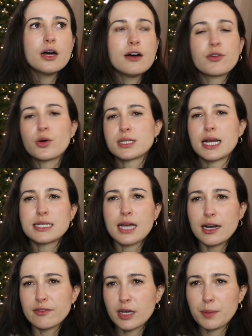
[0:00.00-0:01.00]
Of course, it has
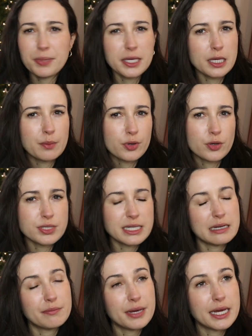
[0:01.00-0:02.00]
kind of like a pea
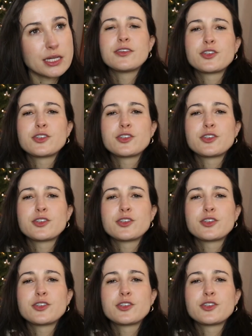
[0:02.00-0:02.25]
protein base,